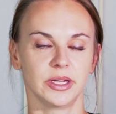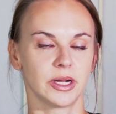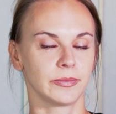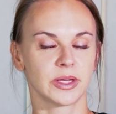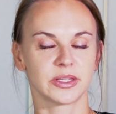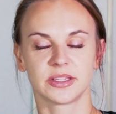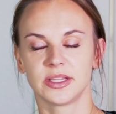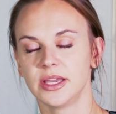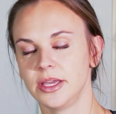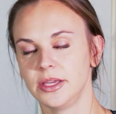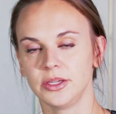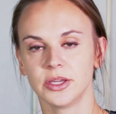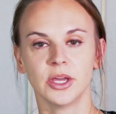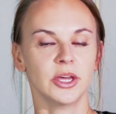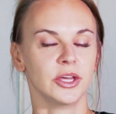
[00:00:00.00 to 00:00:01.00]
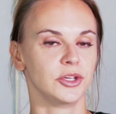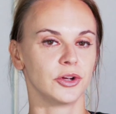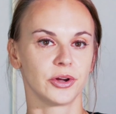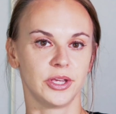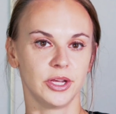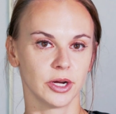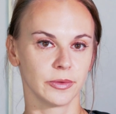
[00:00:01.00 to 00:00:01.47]
And I'm not saying
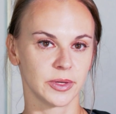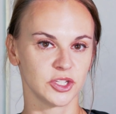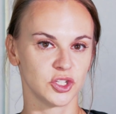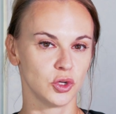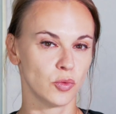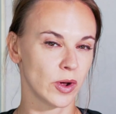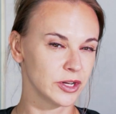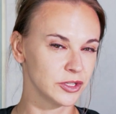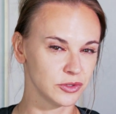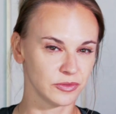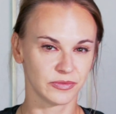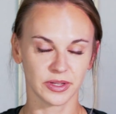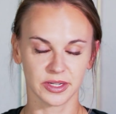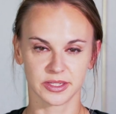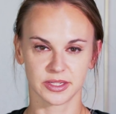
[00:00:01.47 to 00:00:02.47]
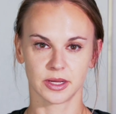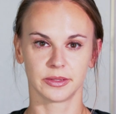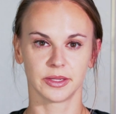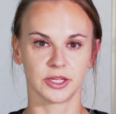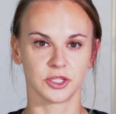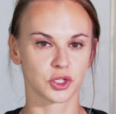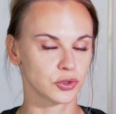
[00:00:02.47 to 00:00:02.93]
you're here because you want to do fitness
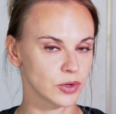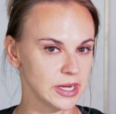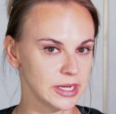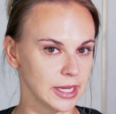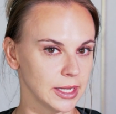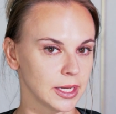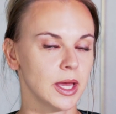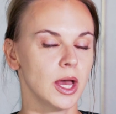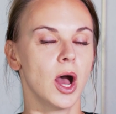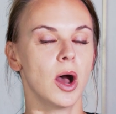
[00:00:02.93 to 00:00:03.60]
online training,